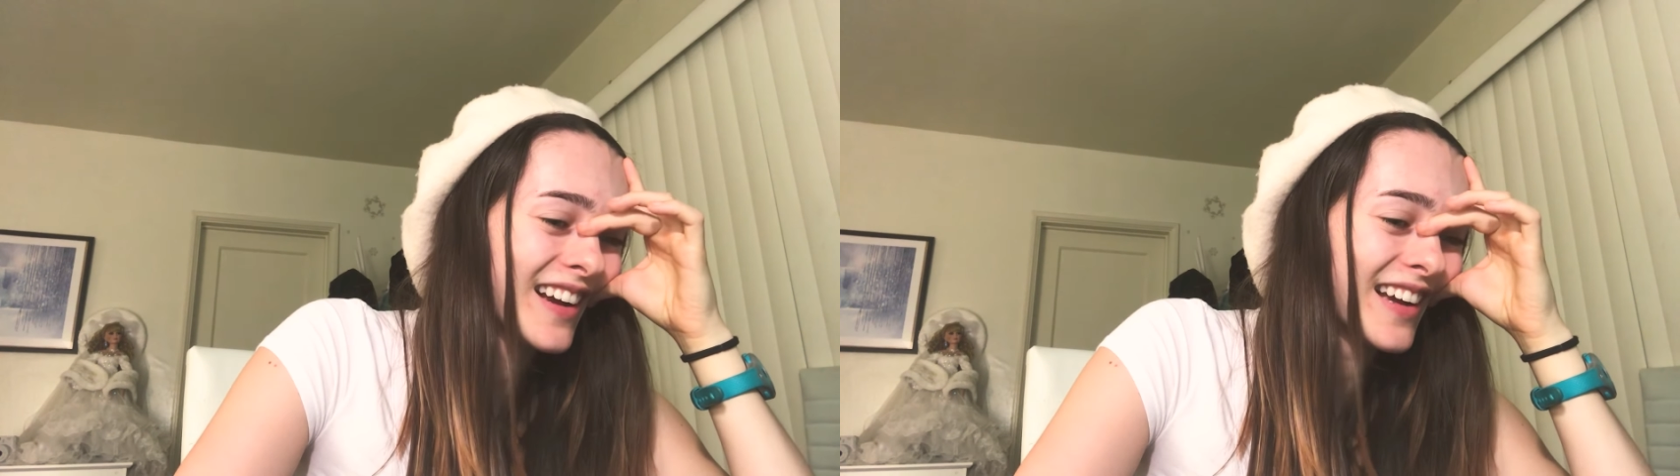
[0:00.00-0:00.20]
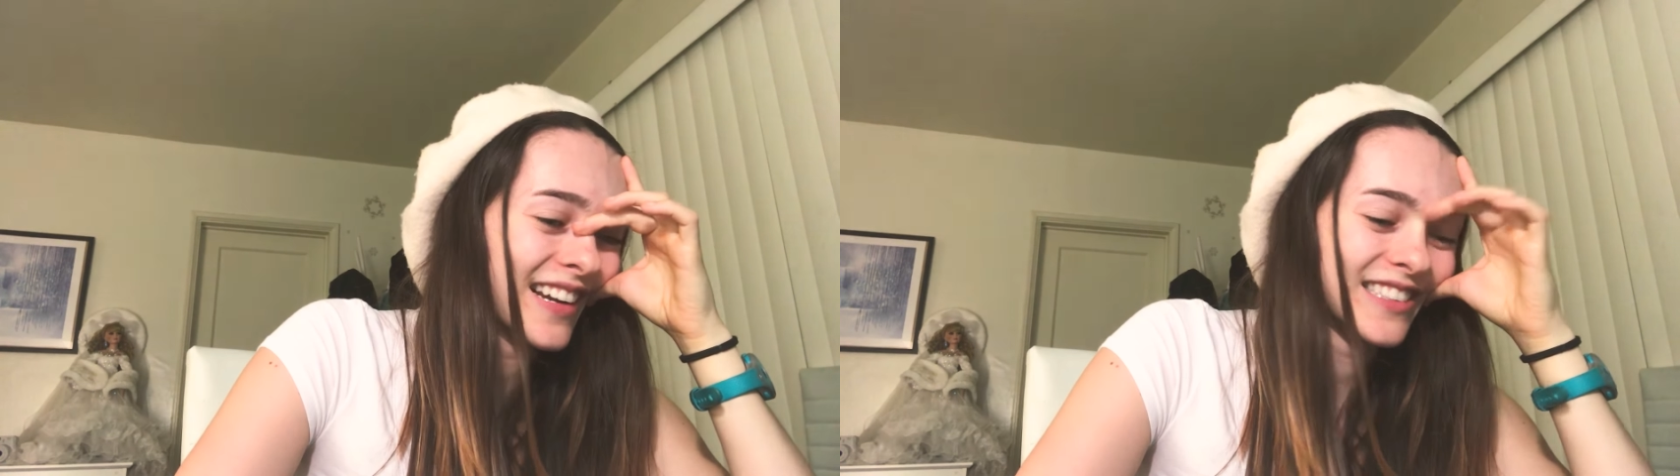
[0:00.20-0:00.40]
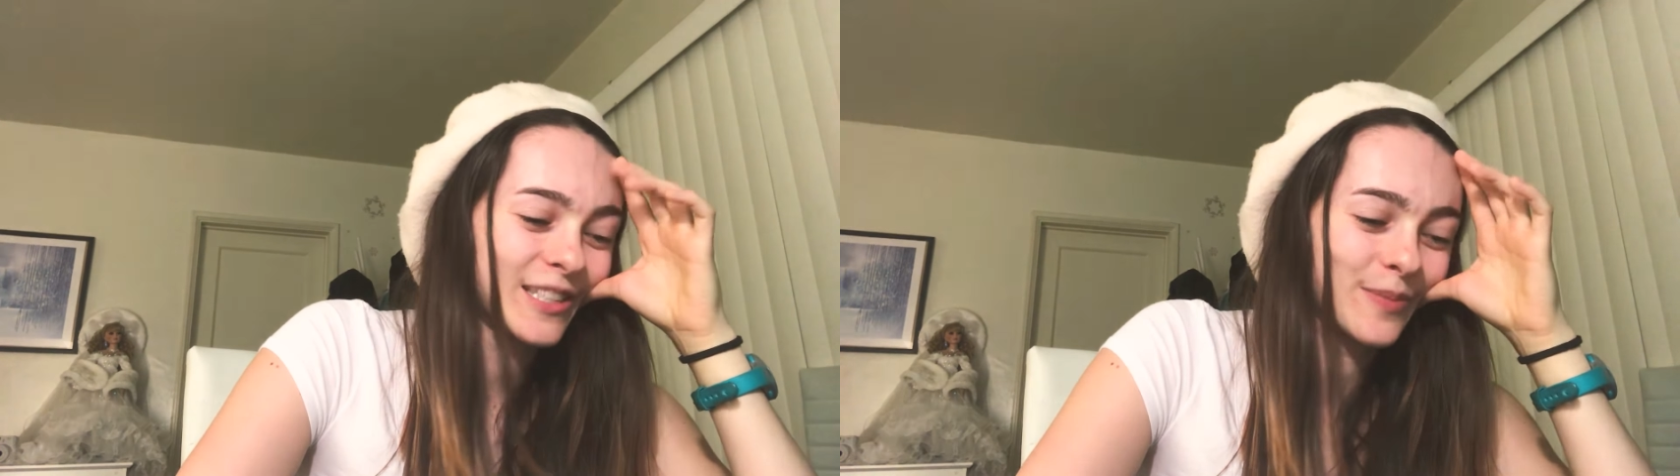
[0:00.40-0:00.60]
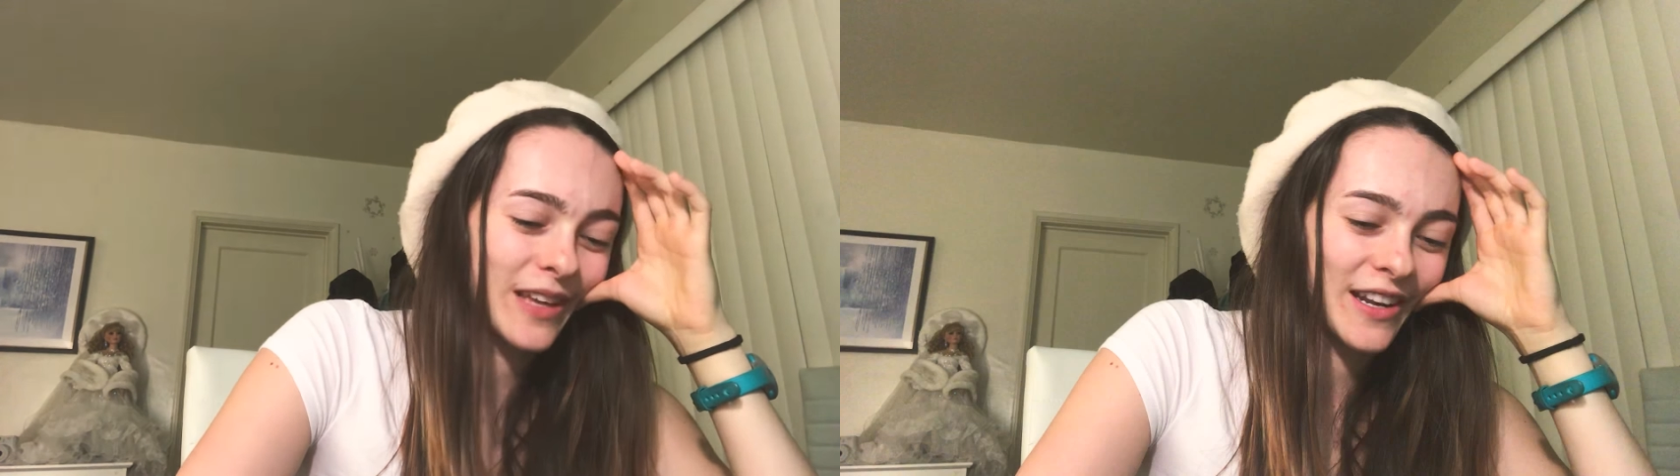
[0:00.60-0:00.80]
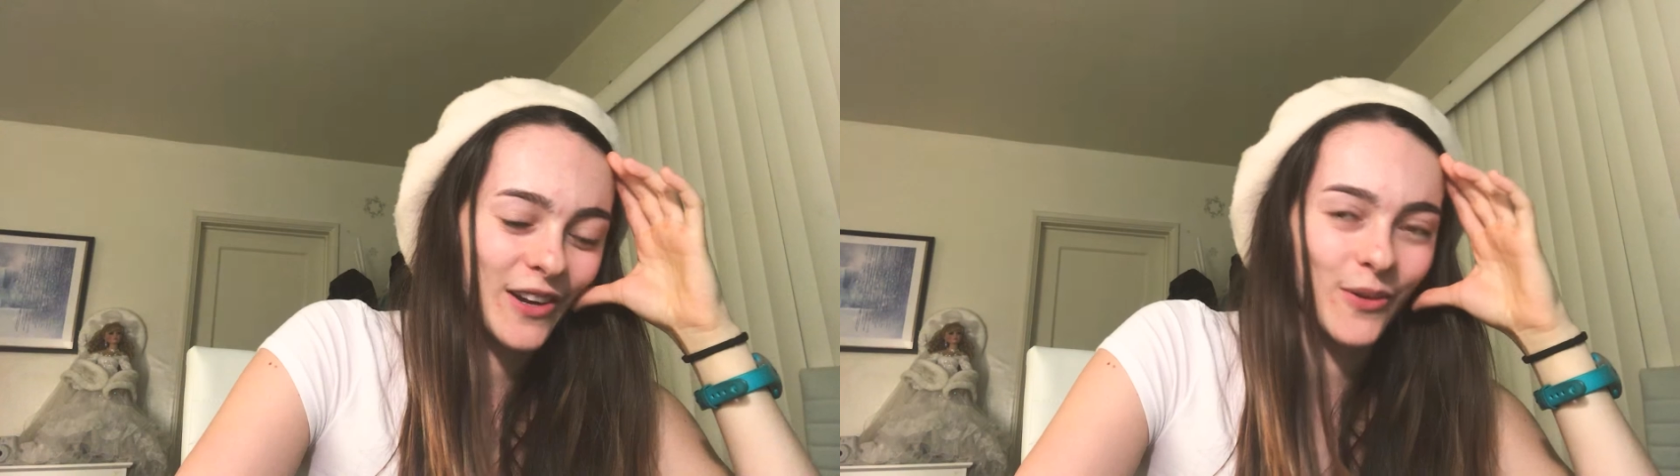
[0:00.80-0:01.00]
It ends up
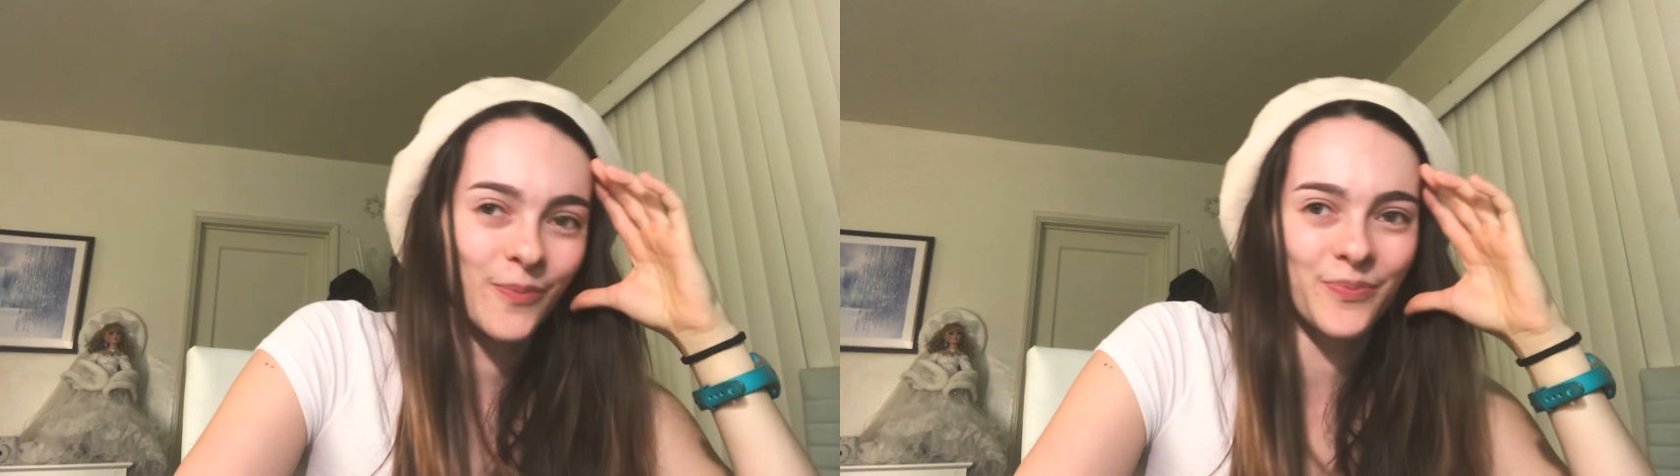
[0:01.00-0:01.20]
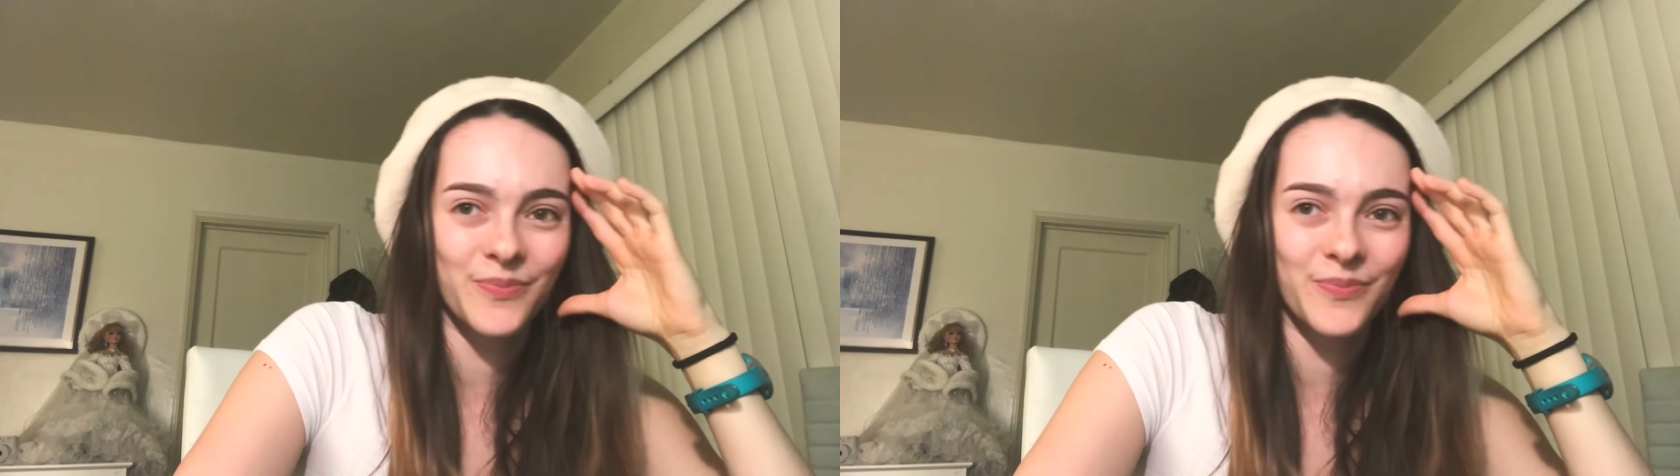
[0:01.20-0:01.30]
getting a,